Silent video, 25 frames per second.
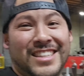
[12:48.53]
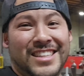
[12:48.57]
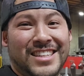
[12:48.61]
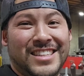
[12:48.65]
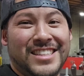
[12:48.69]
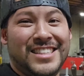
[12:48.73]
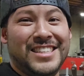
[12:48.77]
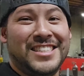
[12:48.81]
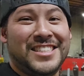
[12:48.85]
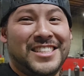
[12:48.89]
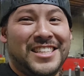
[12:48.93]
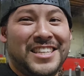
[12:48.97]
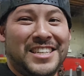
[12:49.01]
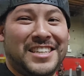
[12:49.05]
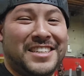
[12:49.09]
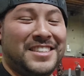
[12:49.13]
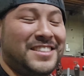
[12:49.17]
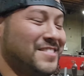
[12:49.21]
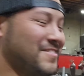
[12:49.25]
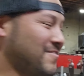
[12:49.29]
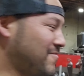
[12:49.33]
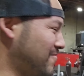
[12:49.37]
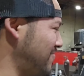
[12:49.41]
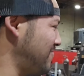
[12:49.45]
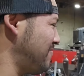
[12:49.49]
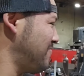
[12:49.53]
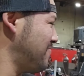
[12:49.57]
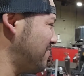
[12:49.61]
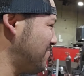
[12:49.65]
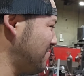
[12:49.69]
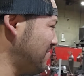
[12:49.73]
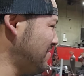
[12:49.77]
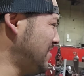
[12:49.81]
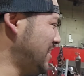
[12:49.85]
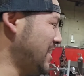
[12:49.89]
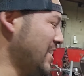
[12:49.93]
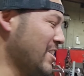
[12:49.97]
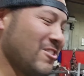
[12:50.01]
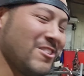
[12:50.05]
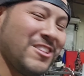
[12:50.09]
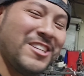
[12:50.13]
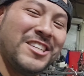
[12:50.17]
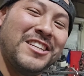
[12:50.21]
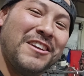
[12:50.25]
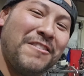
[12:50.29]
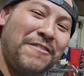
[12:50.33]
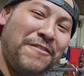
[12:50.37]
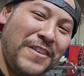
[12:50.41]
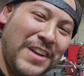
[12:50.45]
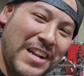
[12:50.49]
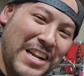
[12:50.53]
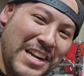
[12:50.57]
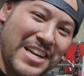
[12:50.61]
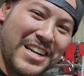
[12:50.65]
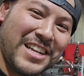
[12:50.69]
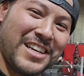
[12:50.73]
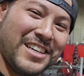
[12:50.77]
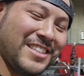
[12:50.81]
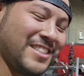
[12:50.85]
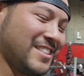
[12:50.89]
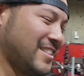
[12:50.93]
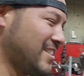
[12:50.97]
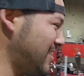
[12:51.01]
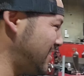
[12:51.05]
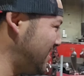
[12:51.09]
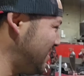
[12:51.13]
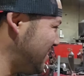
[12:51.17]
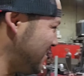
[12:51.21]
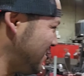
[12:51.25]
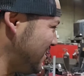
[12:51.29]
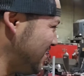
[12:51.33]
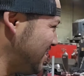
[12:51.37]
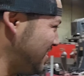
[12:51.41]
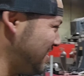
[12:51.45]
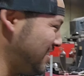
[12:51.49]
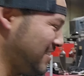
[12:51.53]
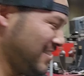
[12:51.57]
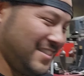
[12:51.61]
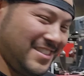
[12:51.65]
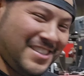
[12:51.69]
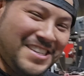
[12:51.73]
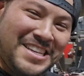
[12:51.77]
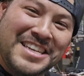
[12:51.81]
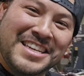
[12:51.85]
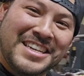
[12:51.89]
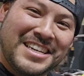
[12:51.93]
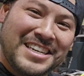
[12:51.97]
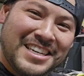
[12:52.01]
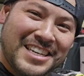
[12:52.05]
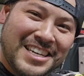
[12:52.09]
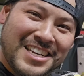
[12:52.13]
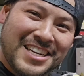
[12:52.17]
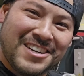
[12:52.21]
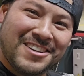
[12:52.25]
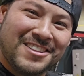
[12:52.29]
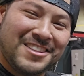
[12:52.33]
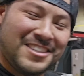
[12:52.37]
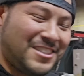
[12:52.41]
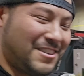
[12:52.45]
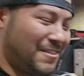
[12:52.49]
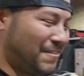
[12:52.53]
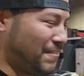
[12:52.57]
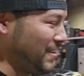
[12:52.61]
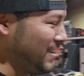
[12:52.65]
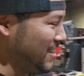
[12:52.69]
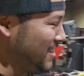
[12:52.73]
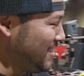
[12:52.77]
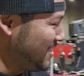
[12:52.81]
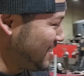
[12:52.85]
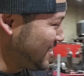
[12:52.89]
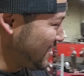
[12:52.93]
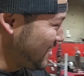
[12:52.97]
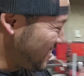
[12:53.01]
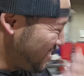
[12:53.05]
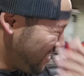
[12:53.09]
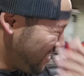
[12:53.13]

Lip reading: This thing nearly defeated us. Nearly defeated us.